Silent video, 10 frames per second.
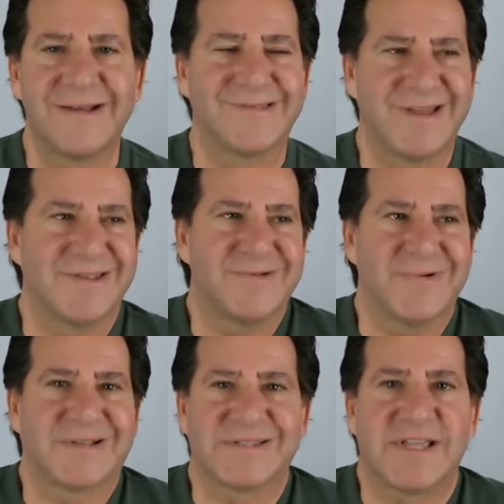that you
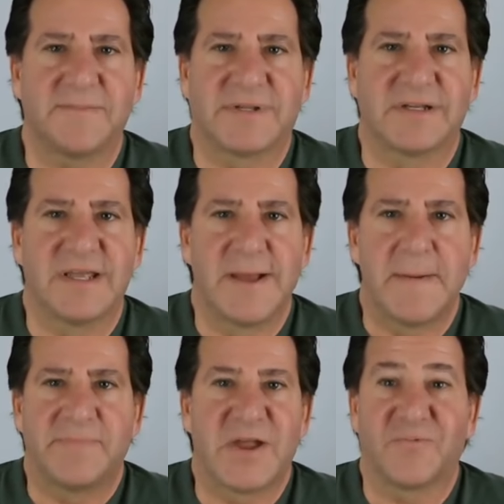accepted
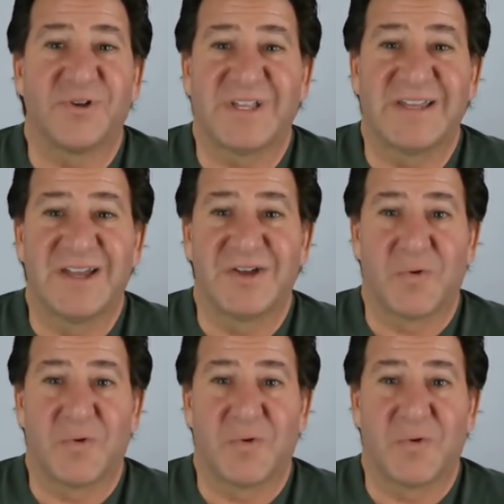that really